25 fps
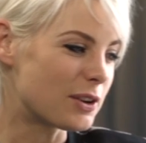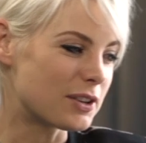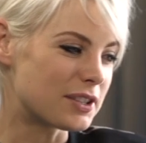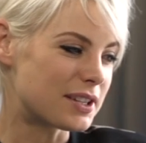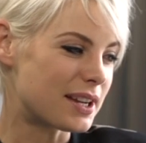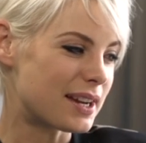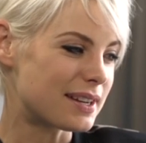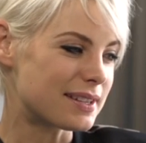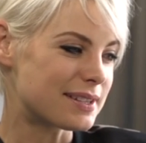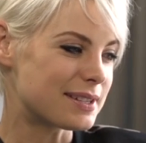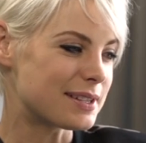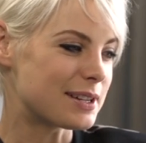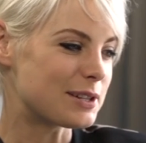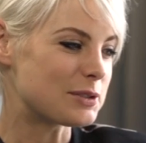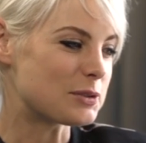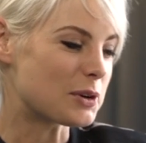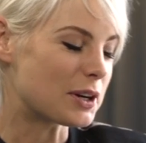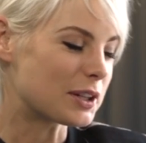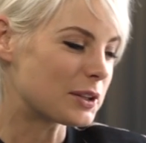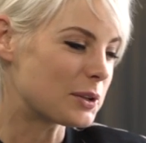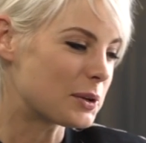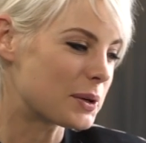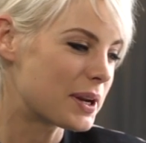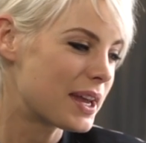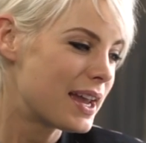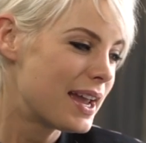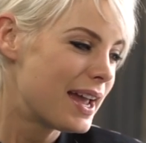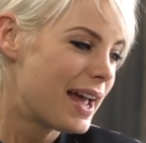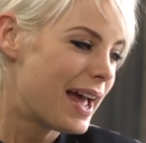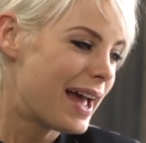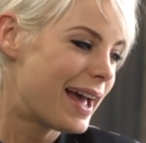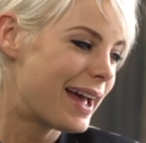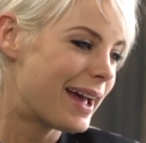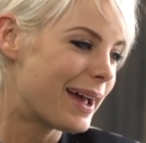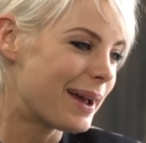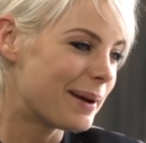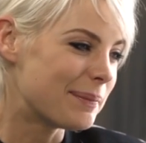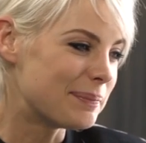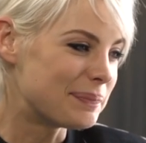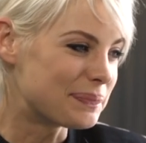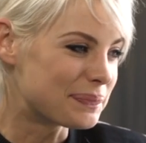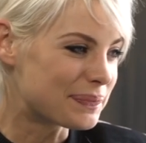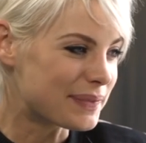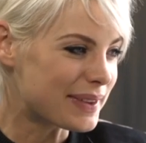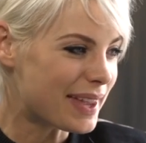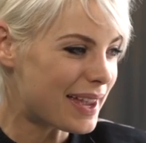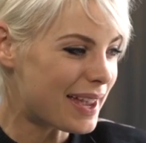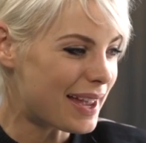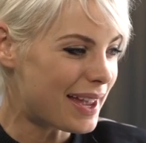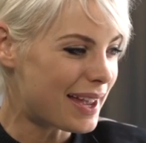my dad isn't a drug lord.
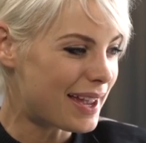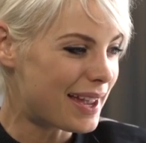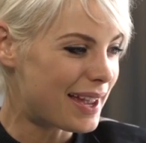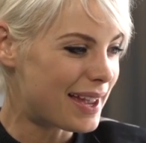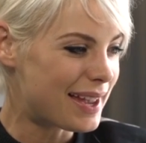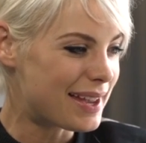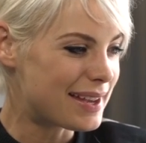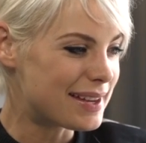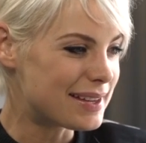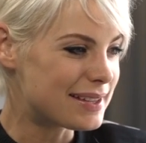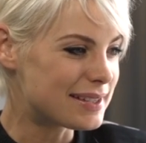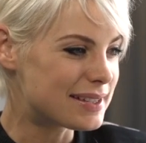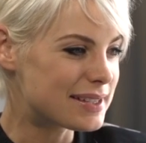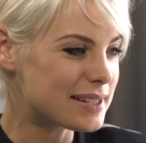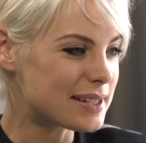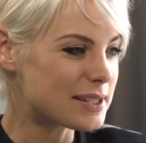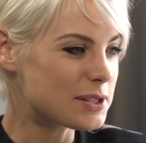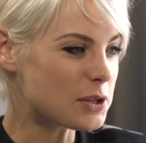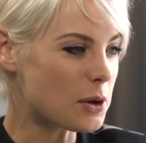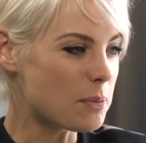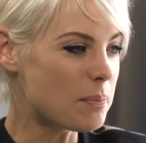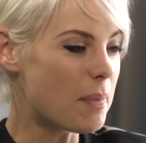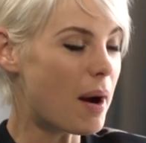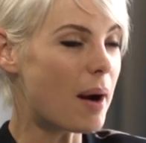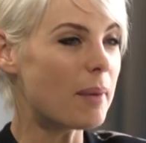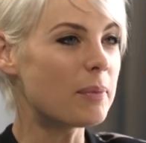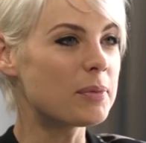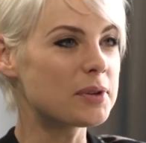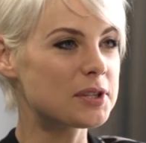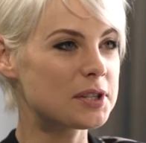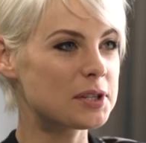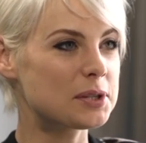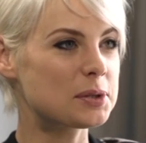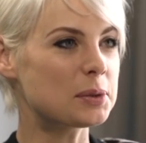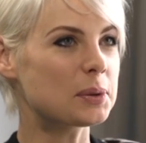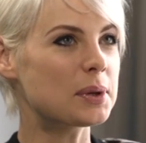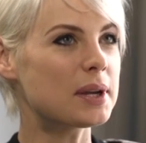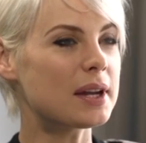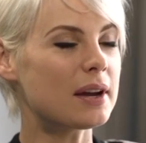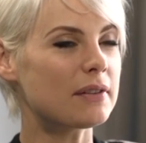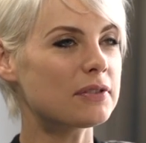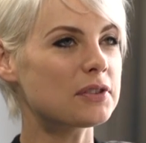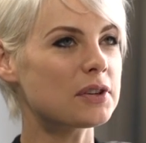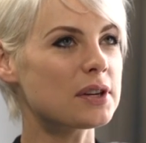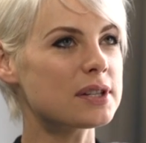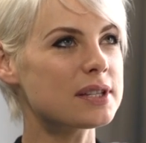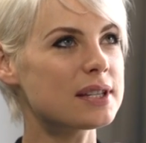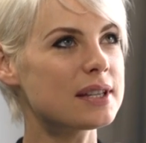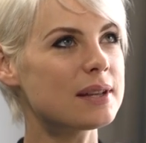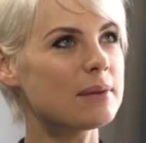And so mum was just looking after
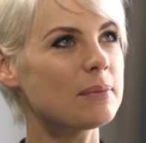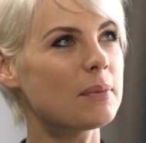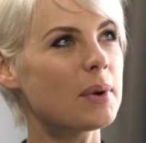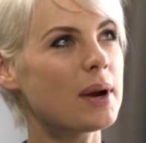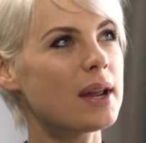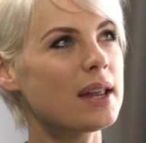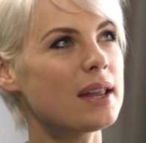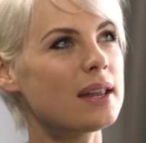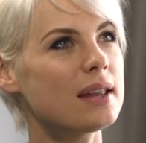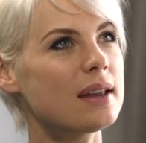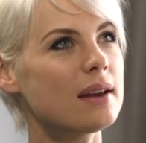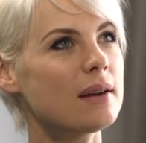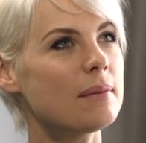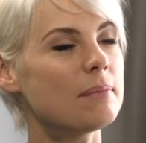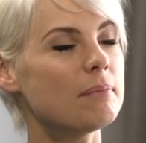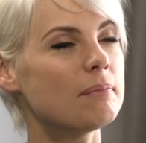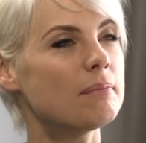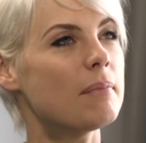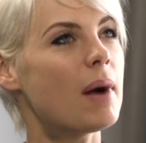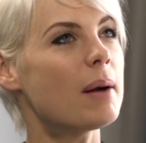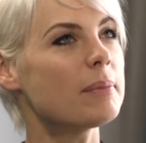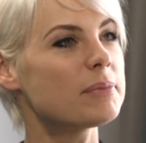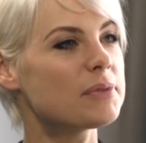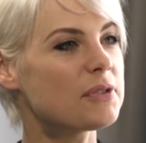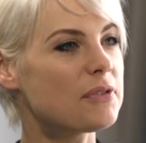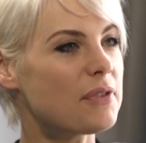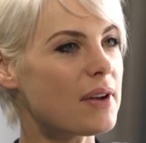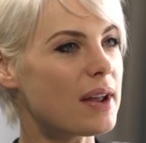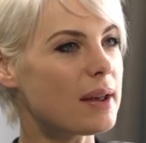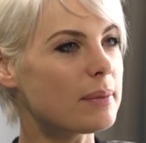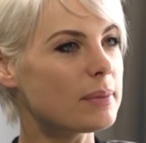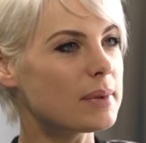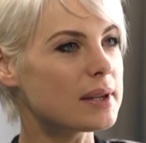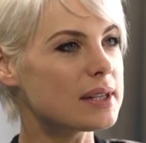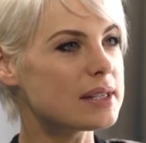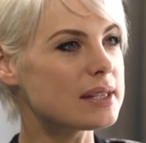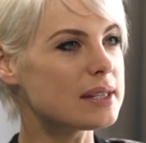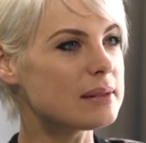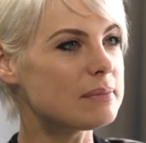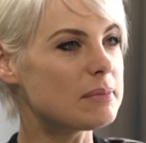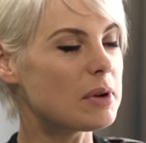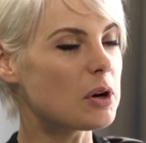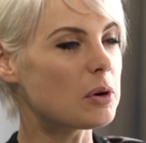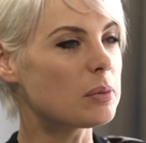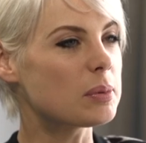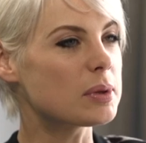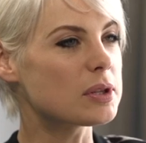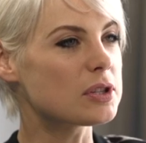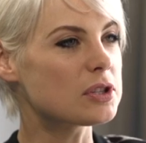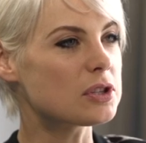us. And then mum's family's in
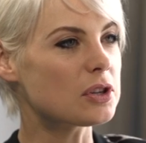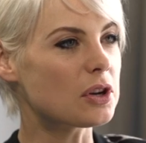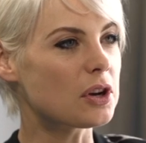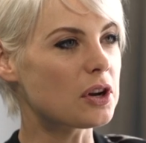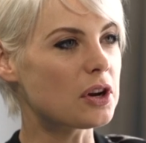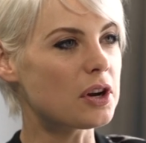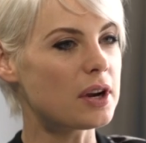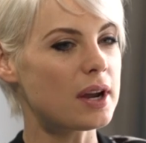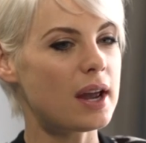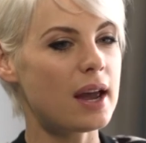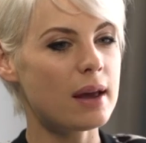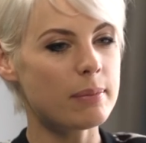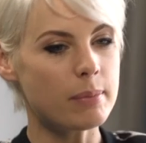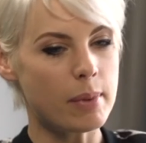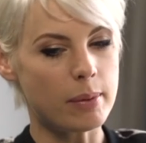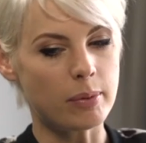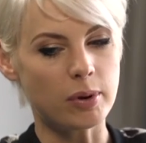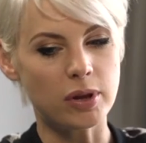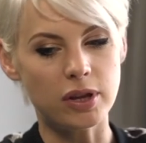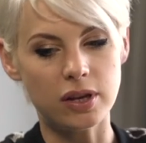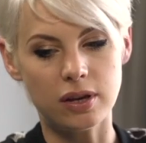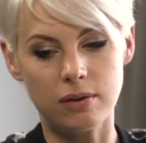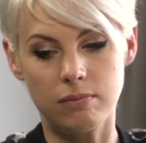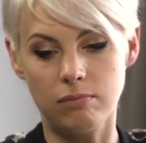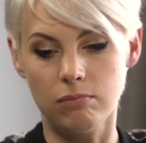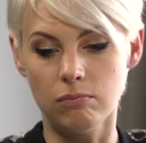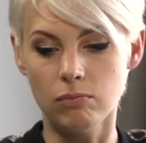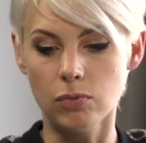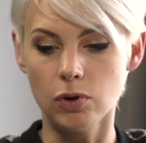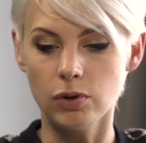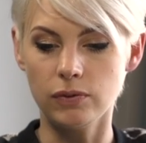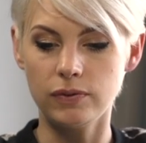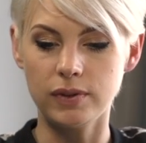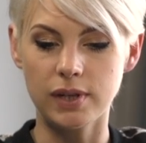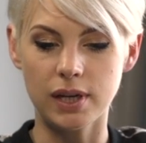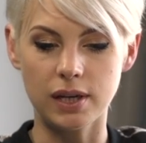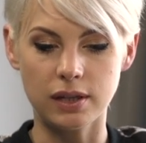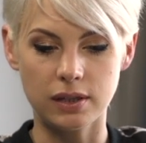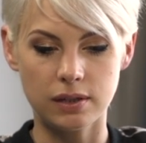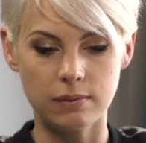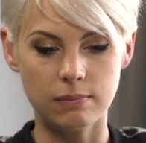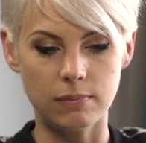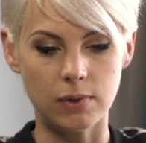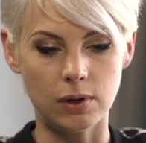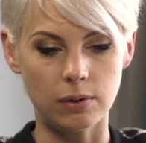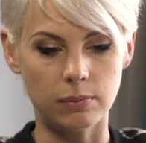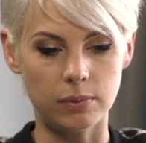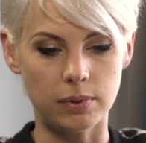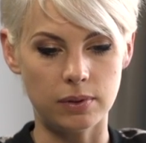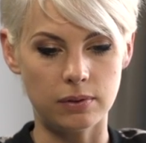Melbourne. So had my brother move down to
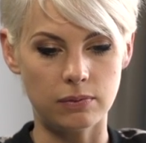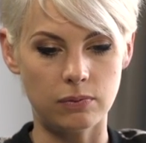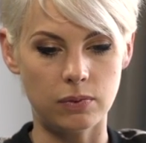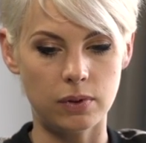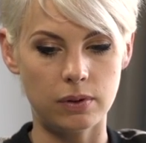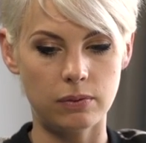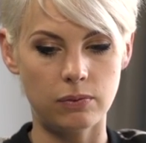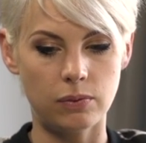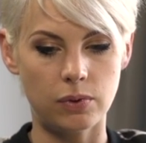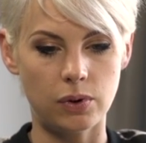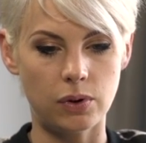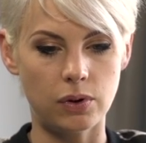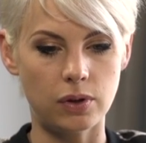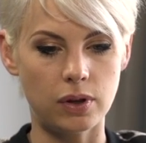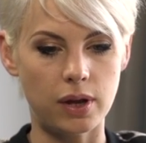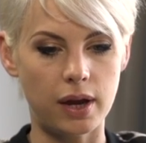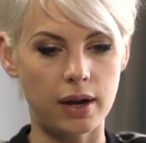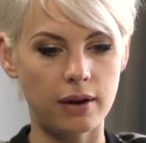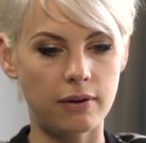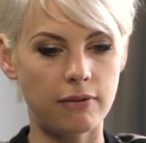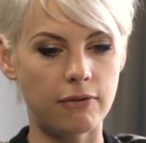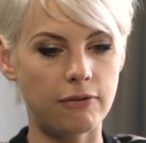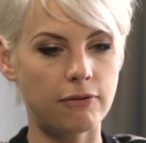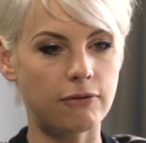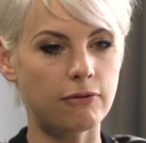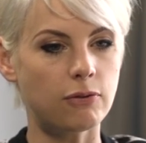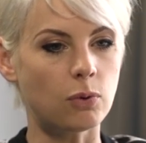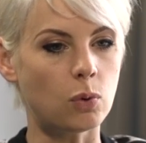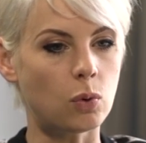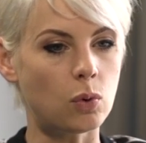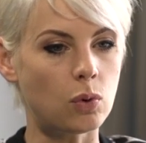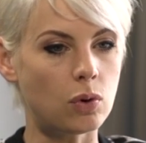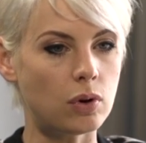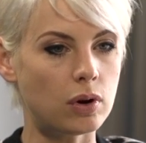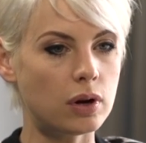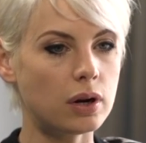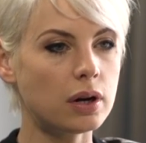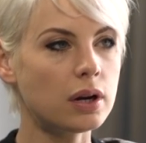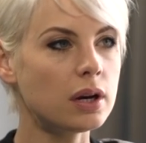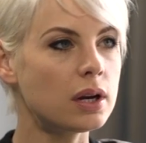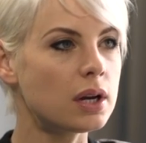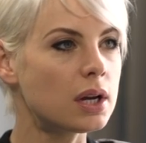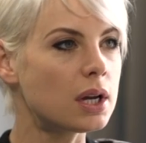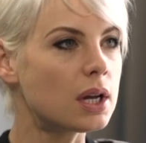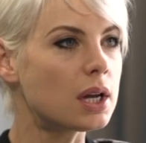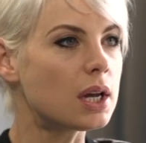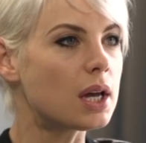Melbourne when we were like 4.